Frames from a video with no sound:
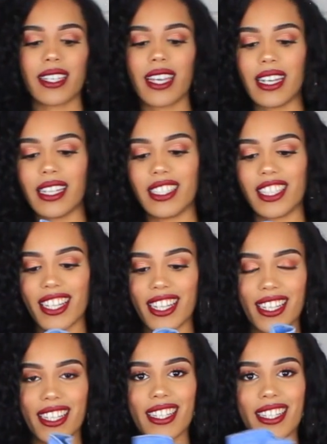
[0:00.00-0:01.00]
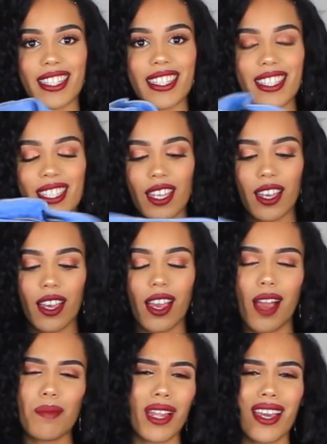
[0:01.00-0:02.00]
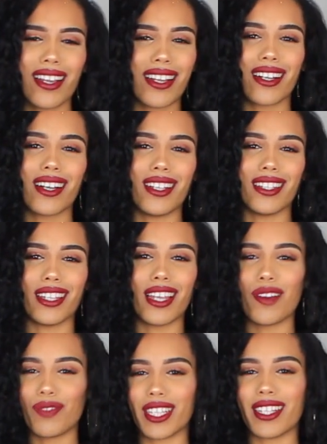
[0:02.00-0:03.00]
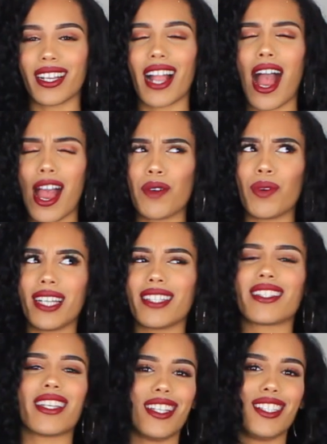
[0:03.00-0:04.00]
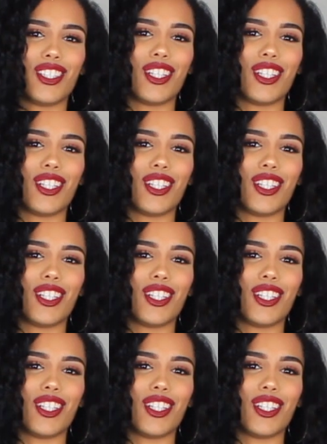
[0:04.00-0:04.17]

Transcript: skinny jeans. I'm like loving high-waist skinny